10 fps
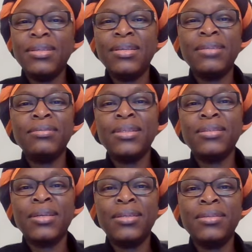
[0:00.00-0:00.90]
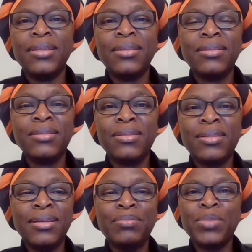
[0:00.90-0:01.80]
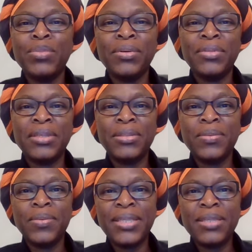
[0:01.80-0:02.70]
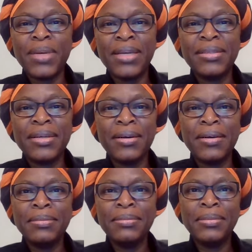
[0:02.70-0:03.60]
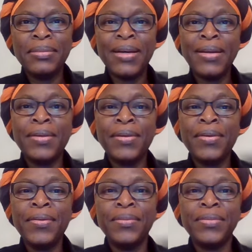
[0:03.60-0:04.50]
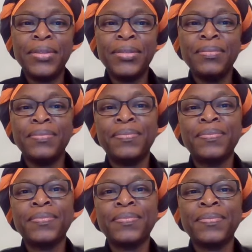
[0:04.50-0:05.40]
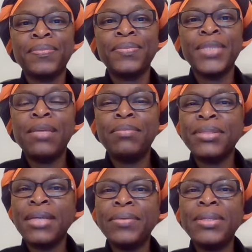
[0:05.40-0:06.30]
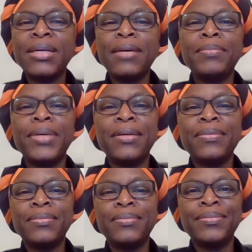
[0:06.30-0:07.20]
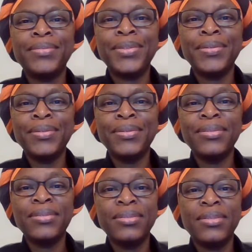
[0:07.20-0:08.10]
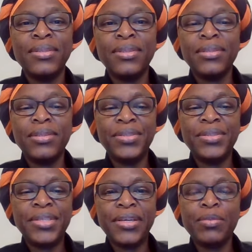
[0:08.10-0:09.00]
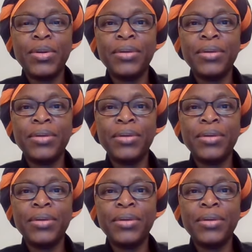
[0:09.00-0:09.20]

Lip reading: These are things I really can't be bothered to waste my time arguing over. But I will come back soon to share